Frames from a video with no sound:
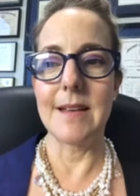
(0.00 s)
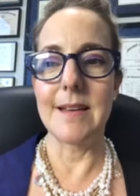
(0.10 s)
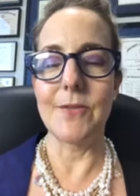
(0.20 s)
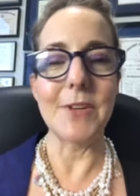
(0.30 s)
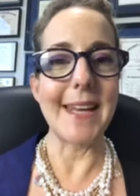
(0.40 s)

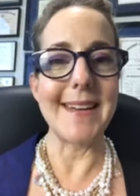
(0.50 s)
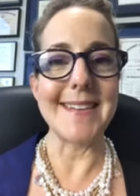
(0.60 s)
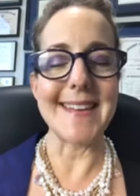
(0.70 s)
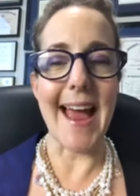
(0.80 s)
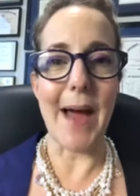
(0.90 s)
related
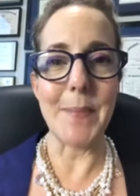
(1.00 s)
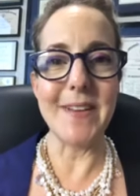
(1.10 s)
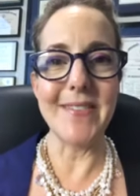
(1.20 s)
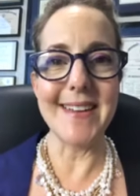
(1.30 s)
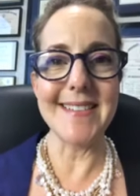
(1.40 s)
to happy
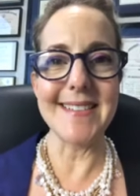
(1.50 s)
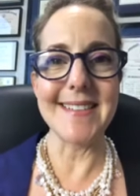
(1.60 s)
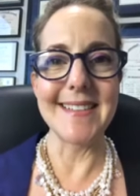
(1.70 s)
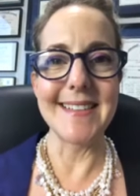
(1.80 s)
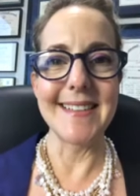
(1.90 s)
events,
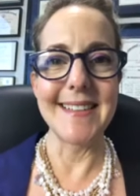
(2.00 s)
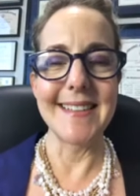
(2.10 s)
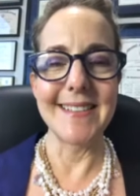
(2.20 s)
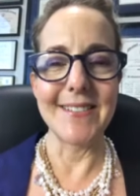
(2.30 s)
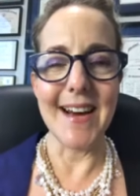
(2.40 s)

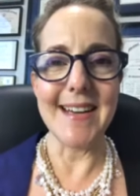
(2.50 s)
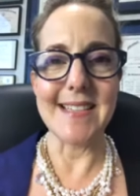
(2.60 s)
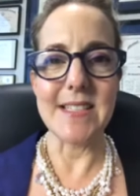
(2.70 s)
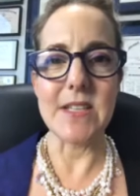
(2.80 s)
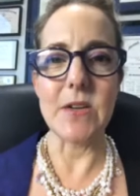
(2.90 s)
right?
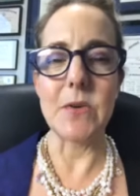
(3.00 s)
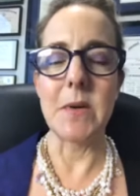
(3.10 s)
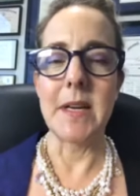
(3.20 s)
So